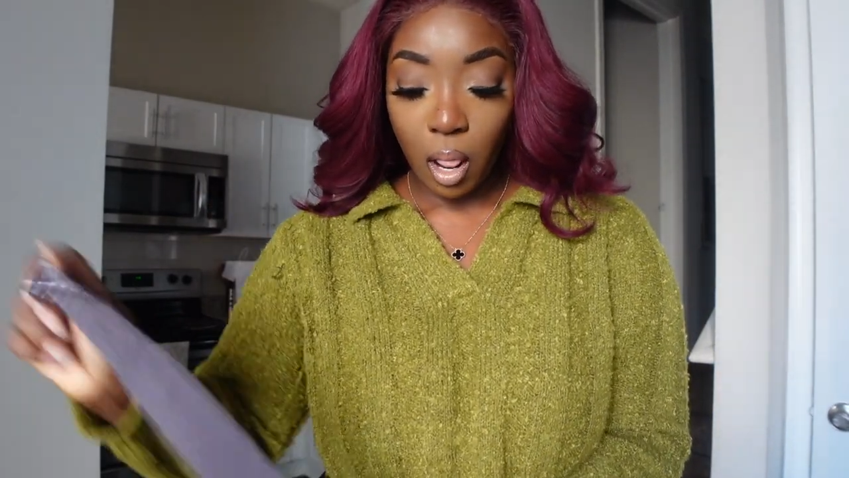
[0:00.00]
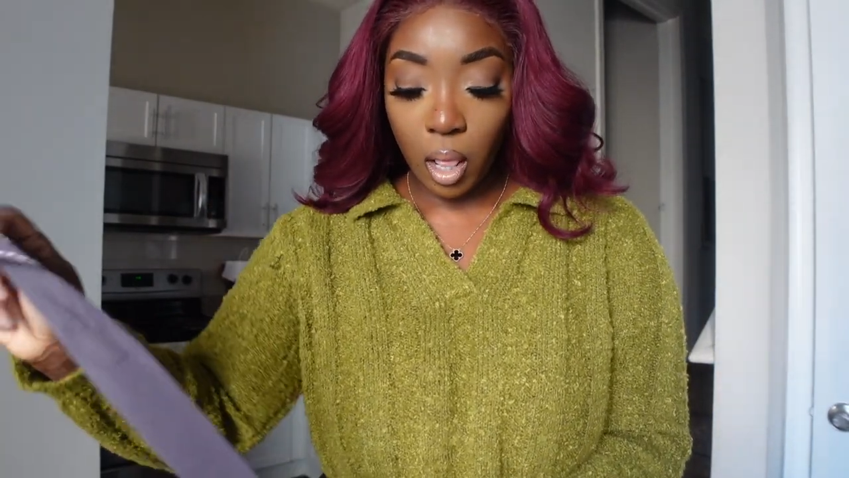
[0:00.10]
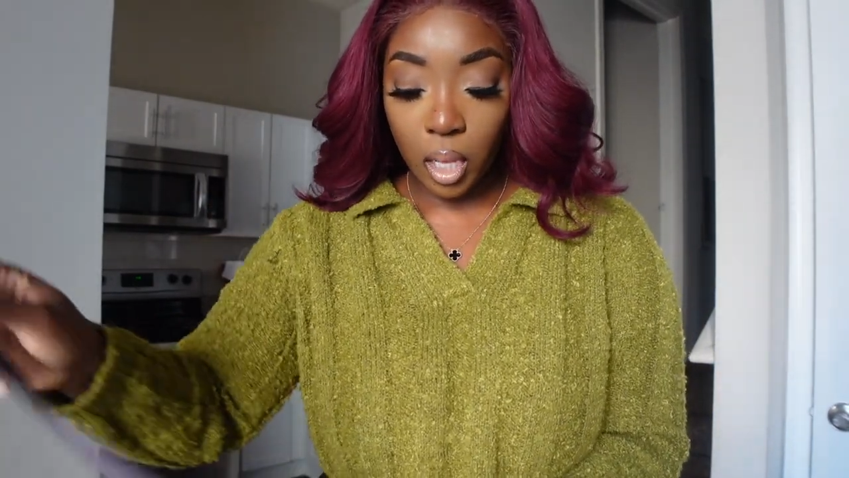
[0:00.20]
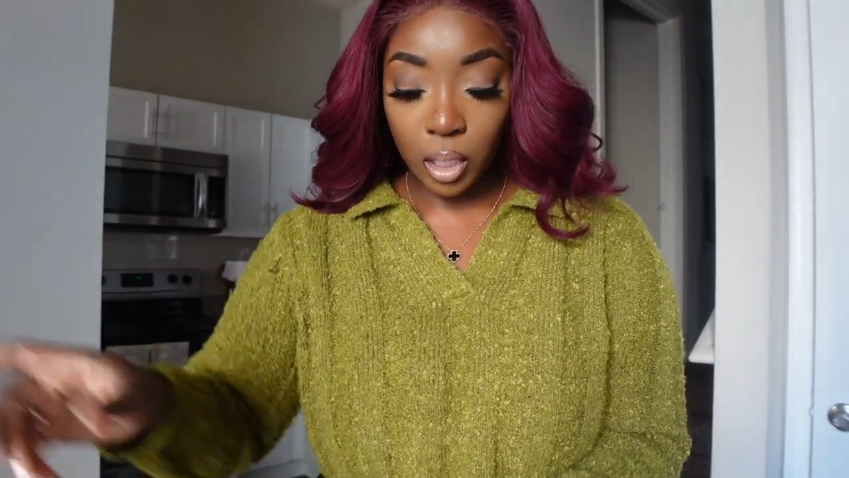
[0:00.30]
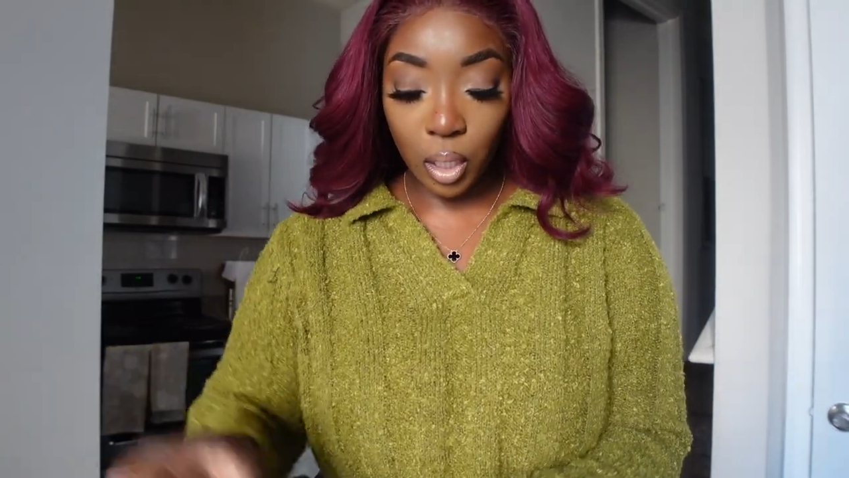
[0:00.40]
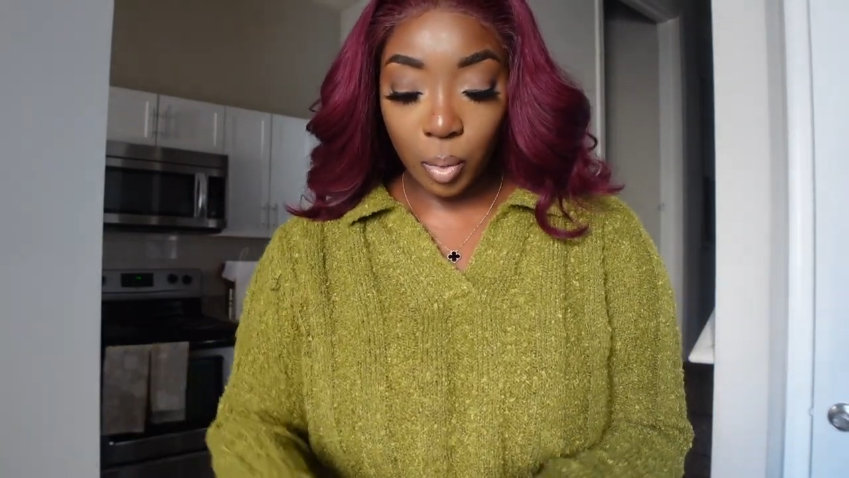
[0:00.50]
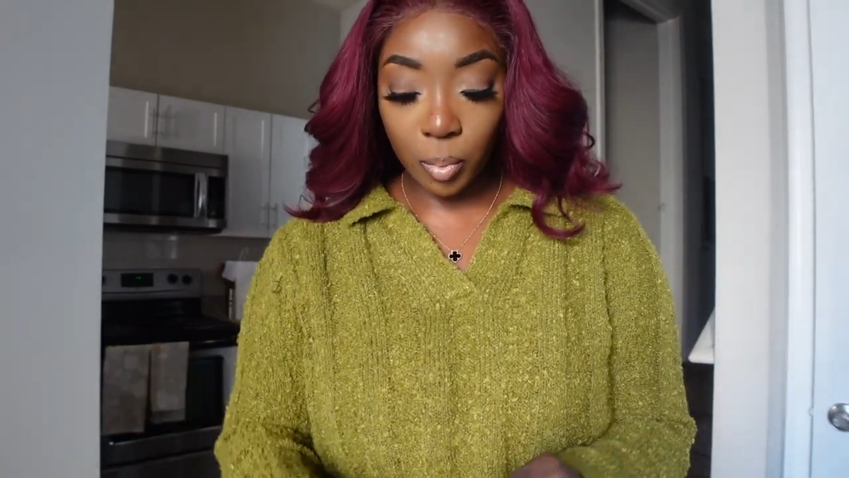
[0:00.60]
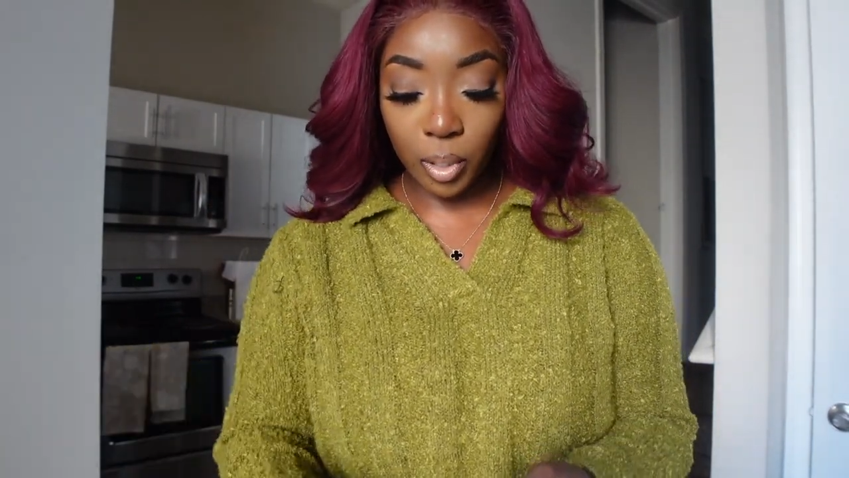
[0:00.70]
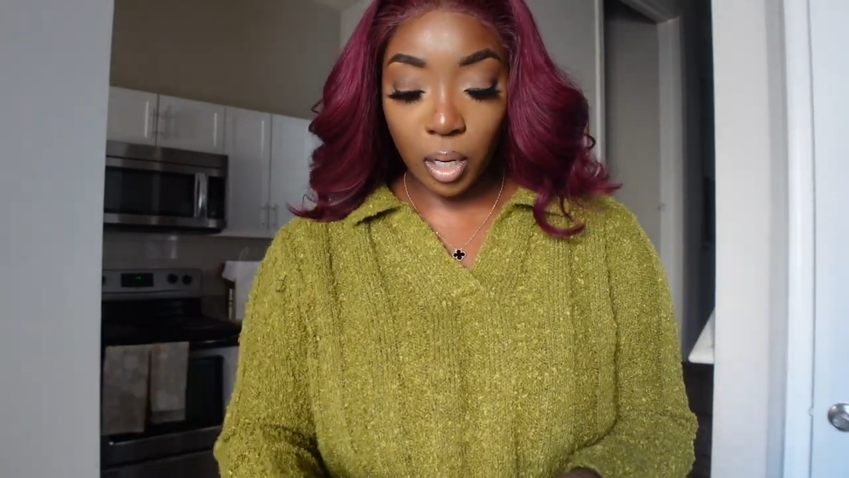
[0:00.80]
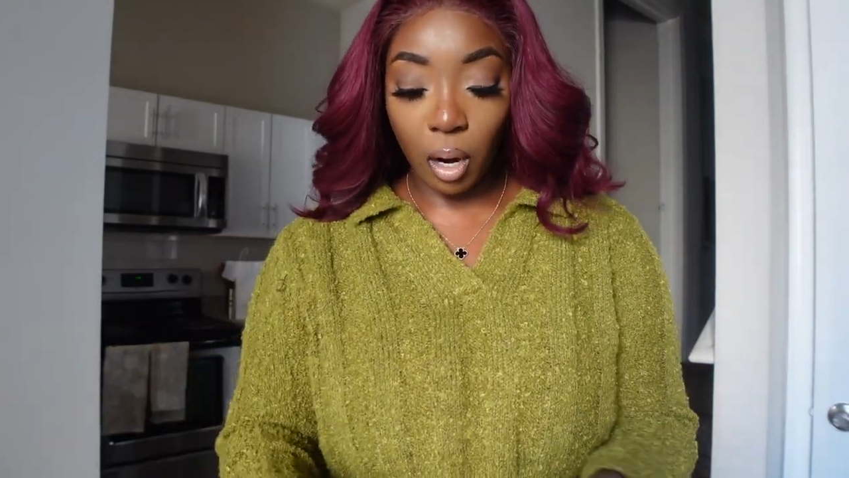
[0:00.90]
Let's
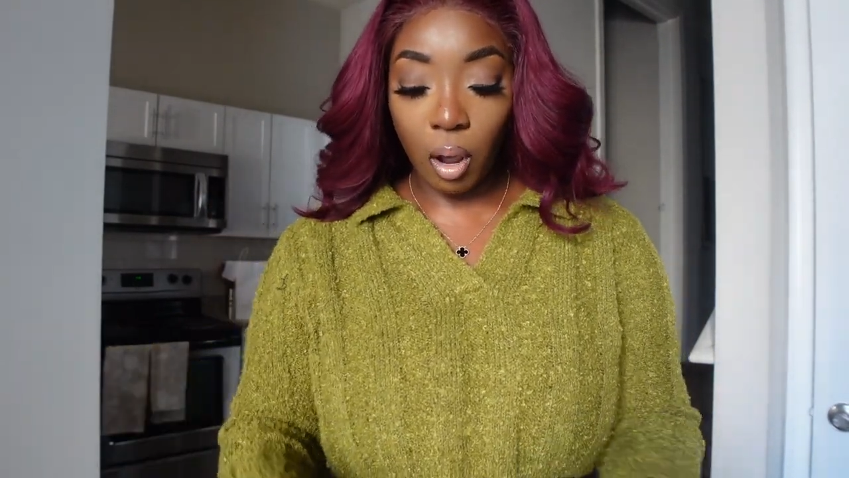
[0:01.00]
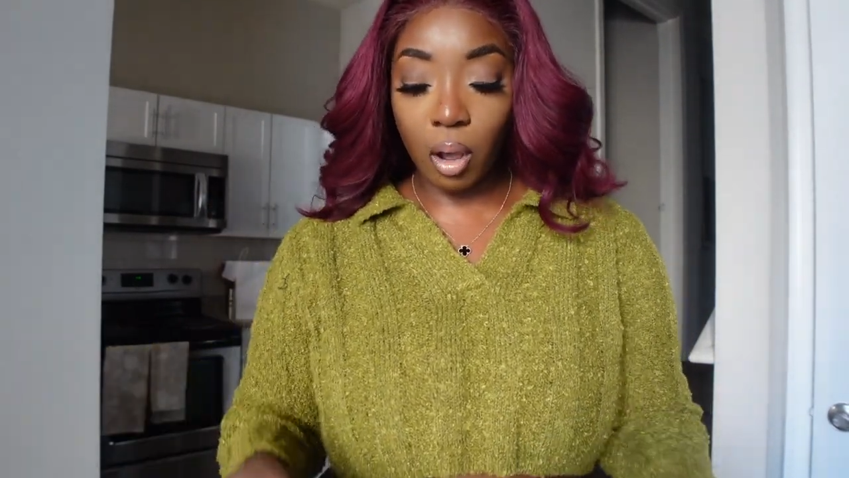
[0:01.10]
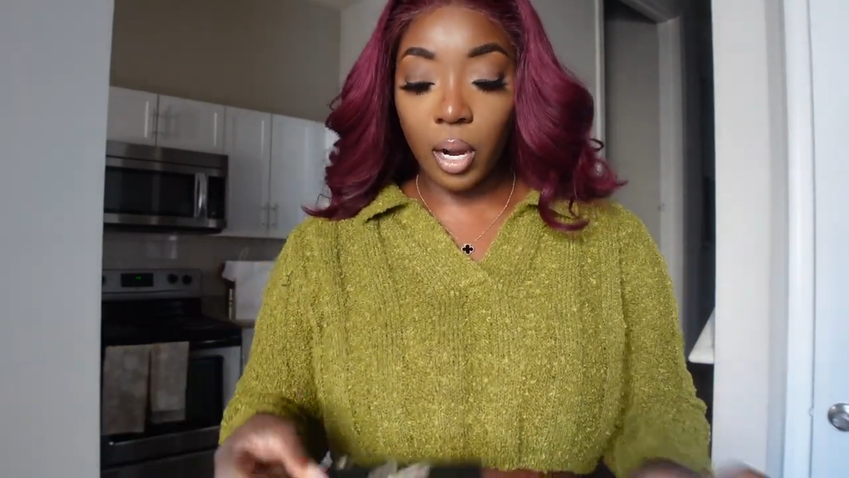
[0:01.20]
open it. Oh,